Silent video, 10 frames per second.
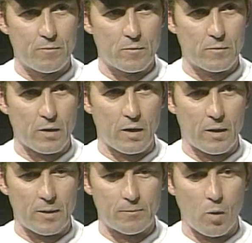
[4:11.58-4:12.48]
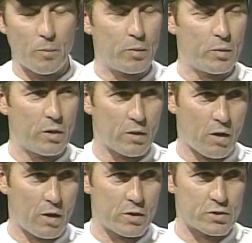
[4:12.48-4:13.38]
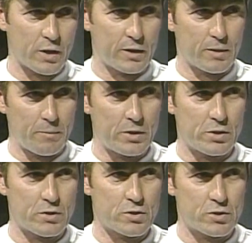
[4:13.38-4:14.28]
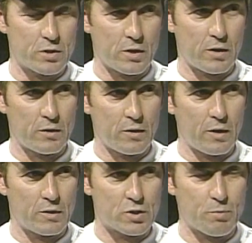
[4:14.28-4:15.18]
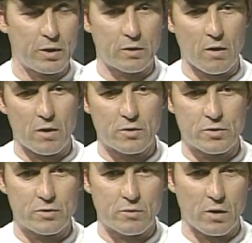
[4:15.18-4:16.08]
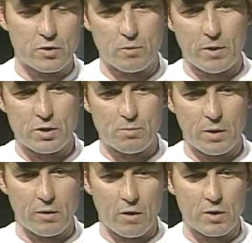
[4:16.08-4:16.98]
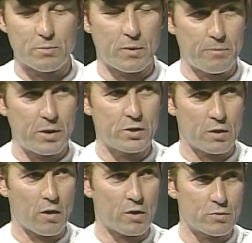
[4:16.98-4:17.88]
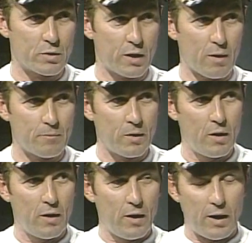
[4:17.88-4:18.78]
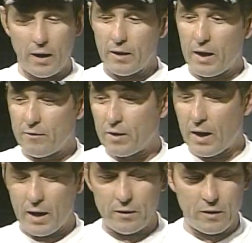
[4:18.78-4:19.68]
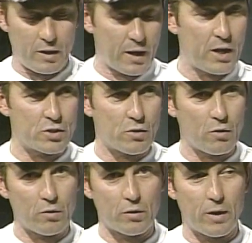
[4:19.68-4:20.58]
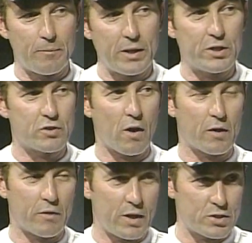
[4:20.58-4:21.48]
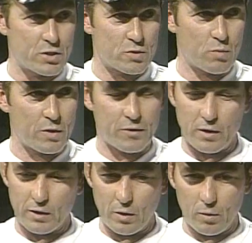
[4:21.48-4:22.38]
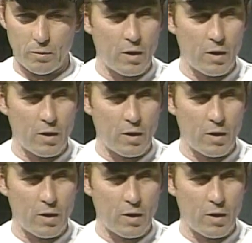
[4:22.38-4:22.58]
open-wheel cars like the midgets and the sprint cars. Not so much sprint cars, but midget cars would come. And they even had the occasional mini stock races with the little